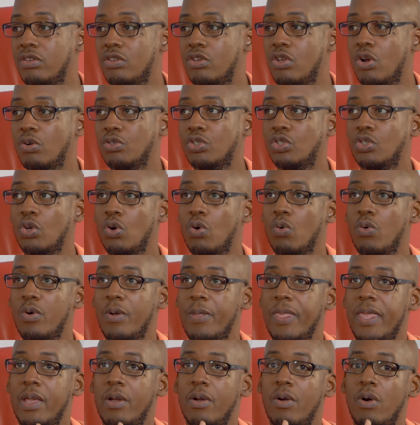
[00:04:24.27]
You know, so
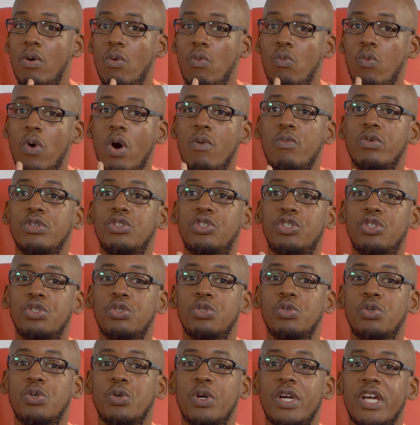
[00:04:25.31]
what would
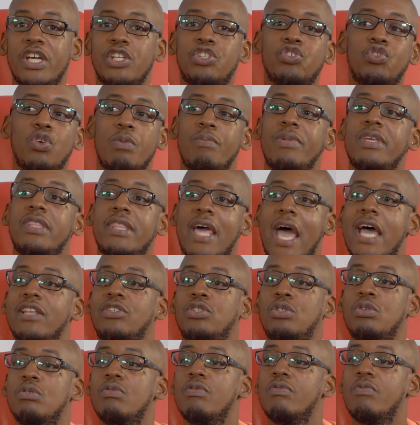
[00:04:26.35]
you attribute that to?